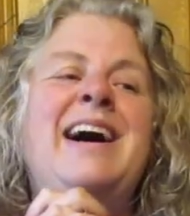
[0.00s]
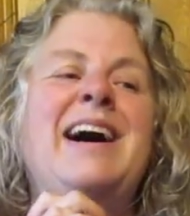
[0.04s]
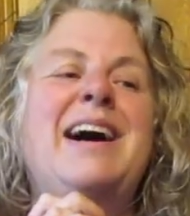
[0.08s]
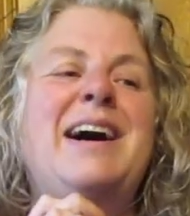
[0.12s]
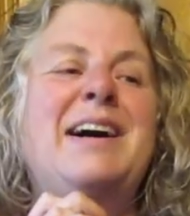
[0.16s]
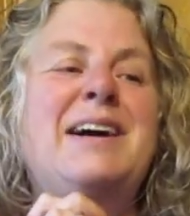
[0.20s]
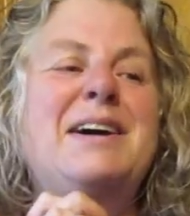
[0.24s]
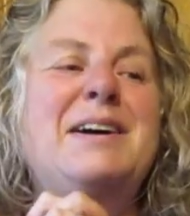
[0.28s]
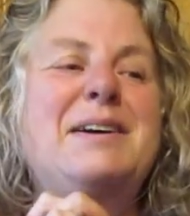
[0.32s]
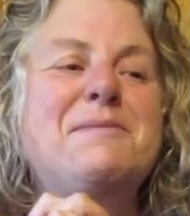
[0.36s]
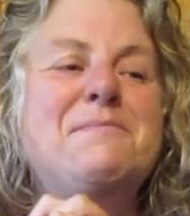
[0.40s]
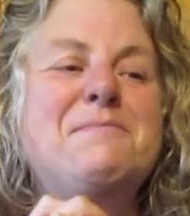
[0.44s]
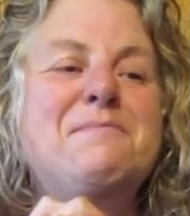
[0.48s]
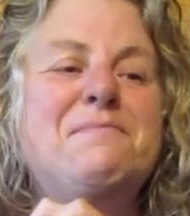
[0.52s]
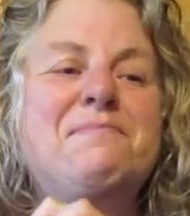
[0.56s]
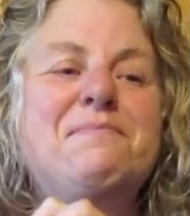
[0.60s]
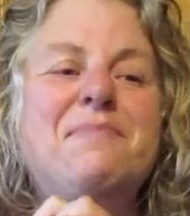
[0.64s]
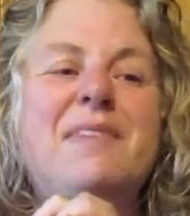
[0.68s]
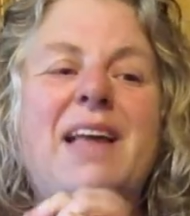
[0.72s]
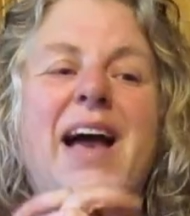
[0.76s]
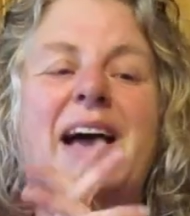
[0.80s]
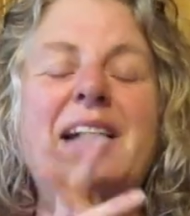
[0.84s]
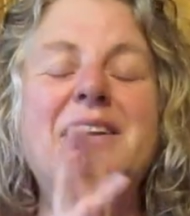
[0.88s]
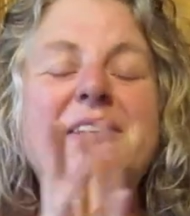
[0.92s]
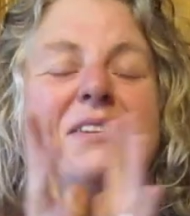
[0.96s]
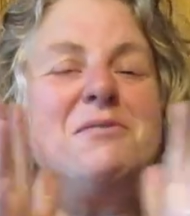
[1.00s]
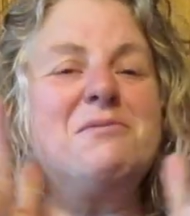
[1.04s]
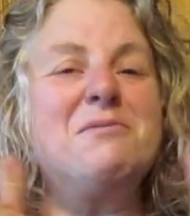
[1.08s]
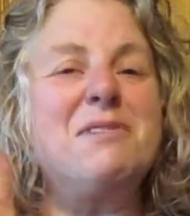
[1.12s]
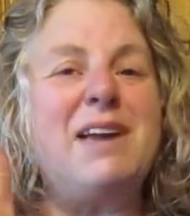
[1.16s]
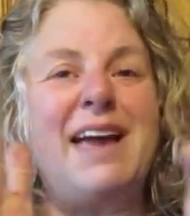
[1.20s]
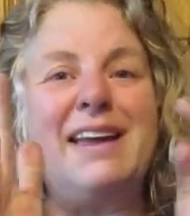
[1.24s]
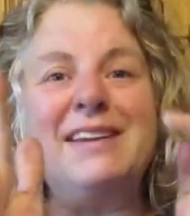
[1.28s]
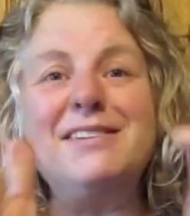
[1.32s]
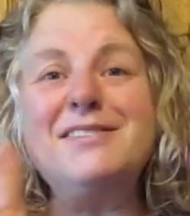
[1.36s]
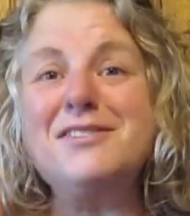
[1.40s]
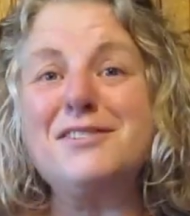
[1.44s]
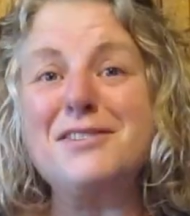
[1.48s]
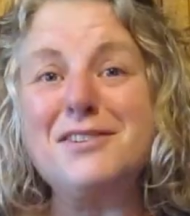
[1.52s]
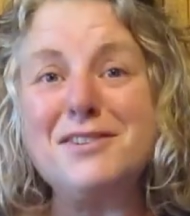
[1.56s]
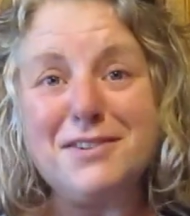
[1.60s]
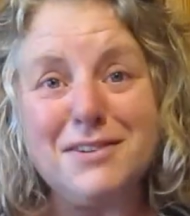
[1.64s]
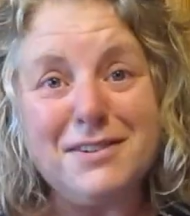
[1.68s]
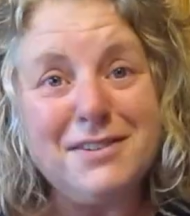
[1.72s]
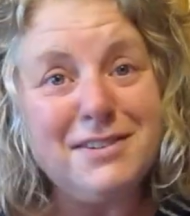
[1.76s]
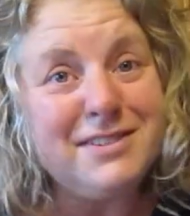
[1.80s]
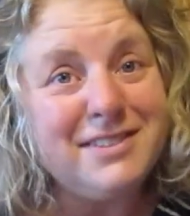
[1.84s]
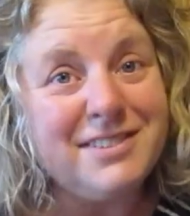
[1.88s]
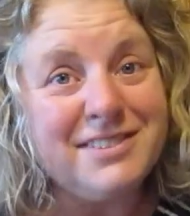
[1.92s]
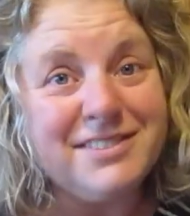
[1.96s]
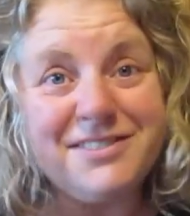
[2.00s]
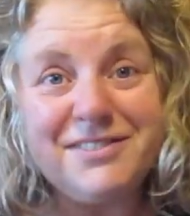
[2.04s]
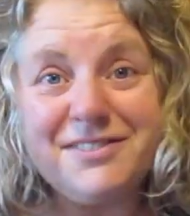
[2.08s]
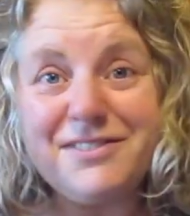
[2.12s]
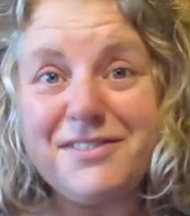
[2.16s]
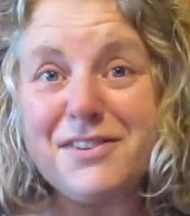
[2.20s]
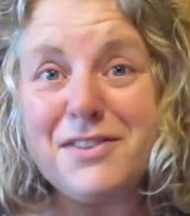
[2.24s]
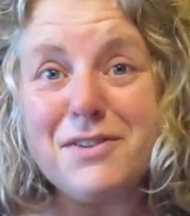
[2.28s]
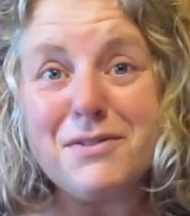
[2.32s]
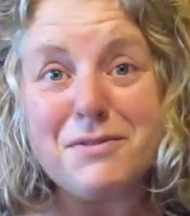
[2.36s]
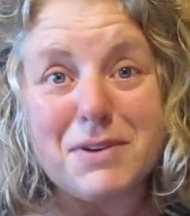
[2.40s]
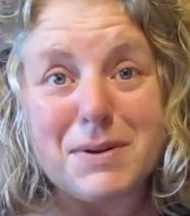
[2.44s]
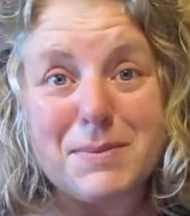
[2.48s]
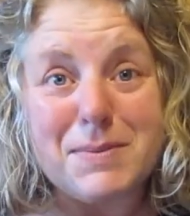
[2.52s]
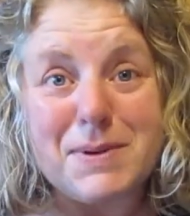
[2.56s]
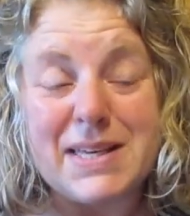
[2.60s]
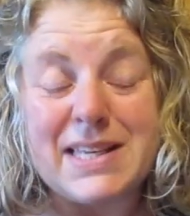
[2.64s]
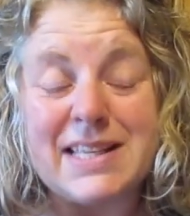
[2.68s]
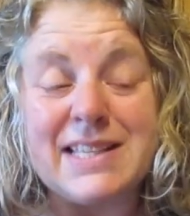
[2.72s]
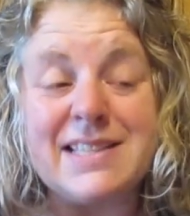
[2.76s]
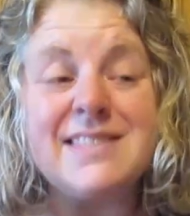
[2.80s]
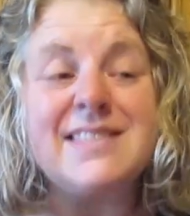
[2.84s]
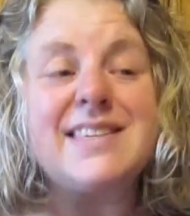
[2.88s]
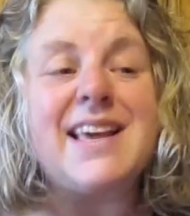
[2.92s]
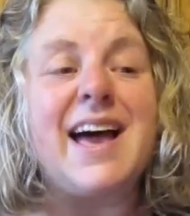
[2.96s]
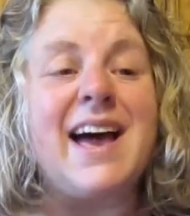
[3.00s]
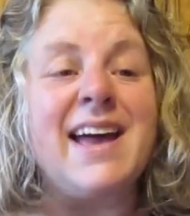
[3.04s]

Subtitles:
I don't enter for the ribbons.